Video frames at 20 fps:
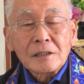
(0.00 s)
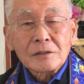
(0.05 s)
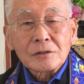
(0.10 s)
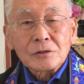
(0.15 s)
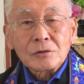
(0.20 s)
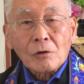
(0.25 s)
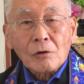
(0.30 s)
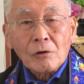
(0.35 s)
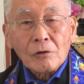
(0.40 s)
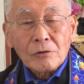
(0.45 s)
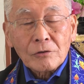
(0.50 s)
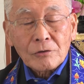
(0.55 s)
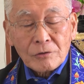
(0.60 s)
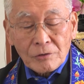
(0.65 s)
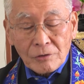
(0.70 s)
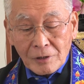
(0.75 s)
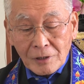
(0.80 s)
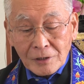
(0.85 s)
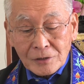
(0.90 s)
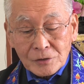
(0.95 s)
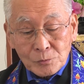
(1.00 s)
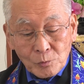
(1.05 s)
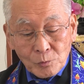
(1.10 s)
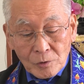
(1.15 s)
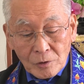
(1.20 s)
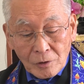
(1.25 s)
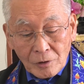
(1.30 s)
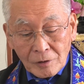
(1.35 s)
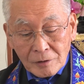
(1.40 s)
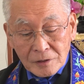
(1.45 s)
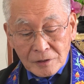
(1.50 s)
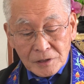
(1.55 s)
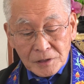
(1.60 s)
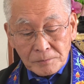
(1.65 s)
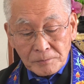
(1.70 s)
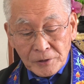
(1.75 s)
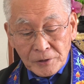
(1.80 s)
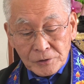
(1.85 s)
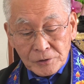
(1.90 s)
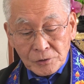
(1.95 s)
And so all their thoughts were on the
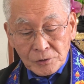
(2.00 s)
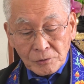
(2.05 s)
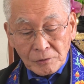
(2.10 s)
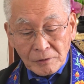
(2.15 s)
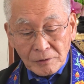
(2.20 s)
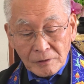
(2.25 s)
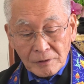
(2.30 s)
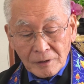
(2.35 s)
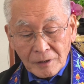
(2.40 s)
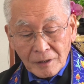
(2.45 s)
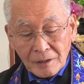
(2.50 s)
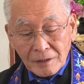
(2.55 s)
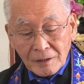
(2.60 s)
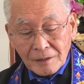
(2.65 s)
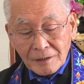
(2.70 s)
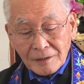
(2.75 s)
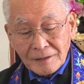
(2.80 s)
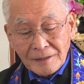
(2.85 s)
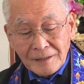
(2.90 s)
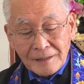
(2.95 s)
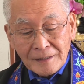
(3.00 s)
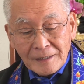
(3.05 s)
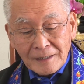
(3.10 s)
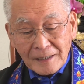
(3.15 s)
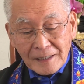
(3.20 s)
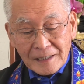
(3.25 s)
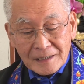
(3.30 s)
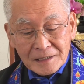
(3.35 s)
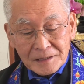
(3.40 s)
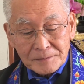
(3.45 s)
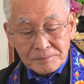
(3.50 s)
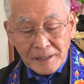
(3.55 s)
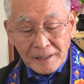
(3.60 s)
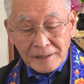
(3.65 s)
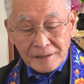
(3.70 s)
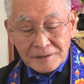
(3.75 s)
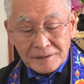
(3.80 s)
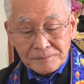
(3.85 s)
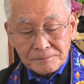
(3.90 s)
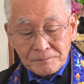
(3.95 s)
spiritual uh,
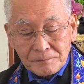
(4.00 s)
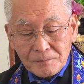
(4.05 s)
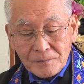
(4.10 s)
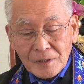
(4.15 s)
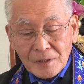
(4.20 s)
aspects.